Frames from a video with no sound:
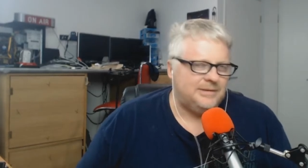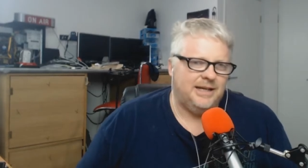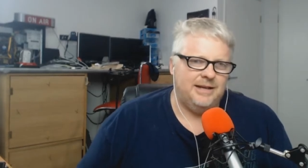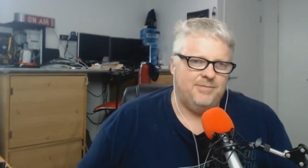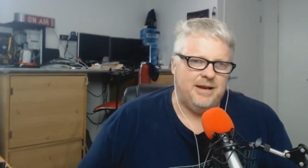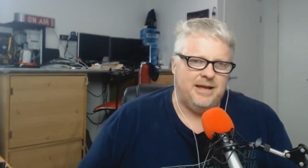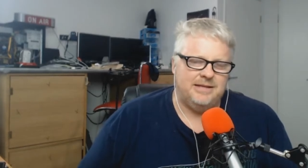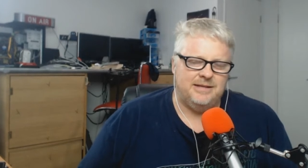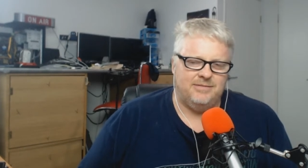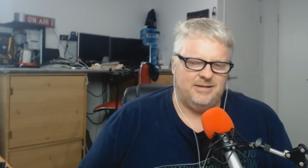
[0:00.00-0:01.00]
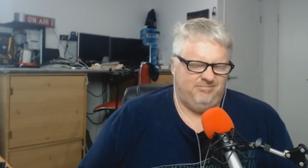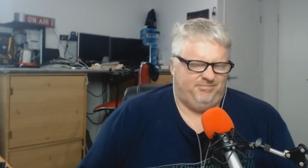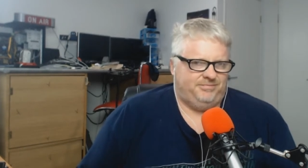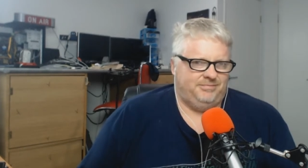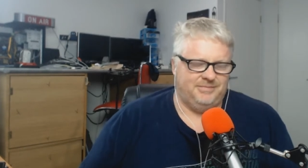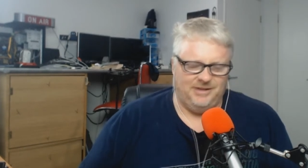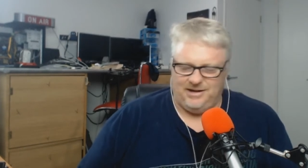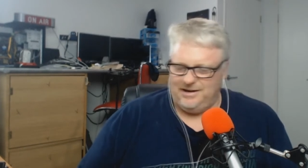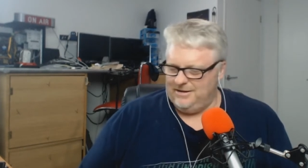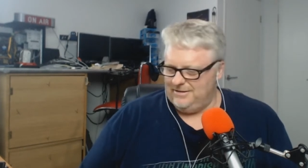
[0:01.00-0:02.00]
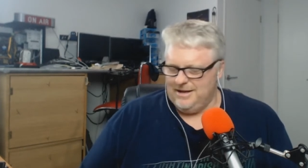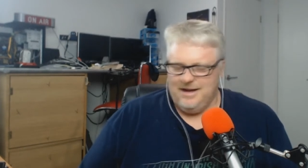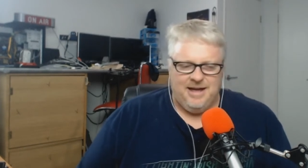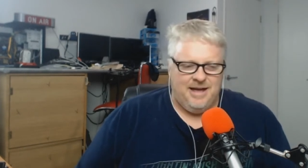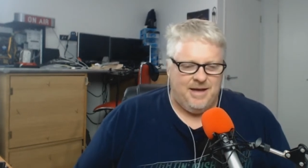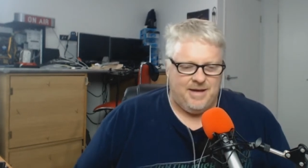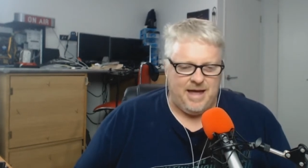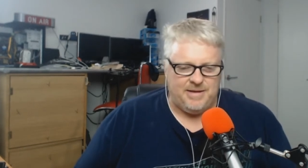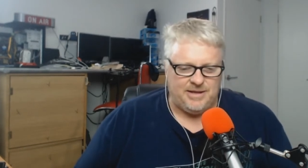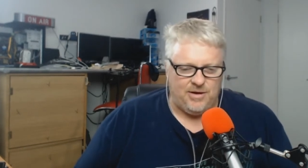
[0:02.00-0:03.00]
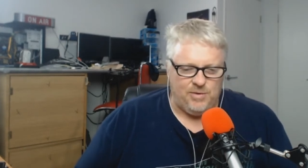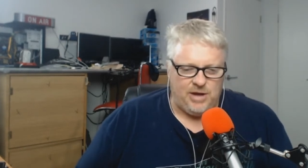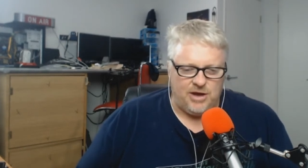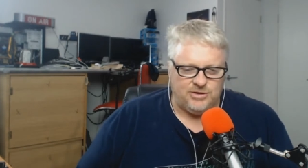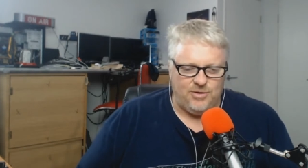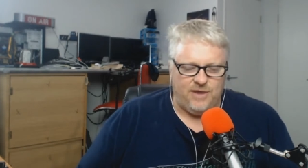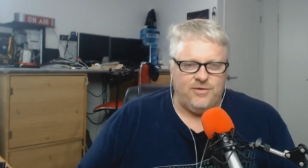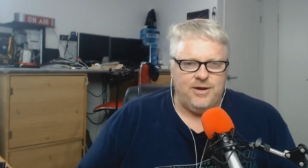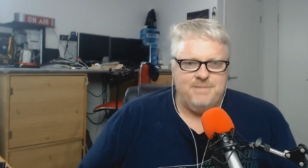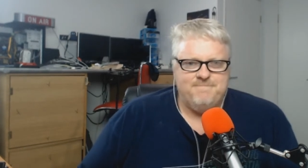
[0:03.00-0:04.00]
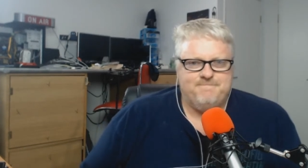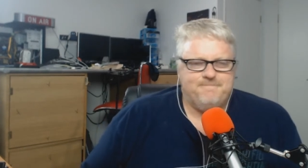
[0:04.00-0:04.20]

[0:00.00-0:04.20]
Get it a bit easier, but I don't know. Yeah, so it goes all right for you.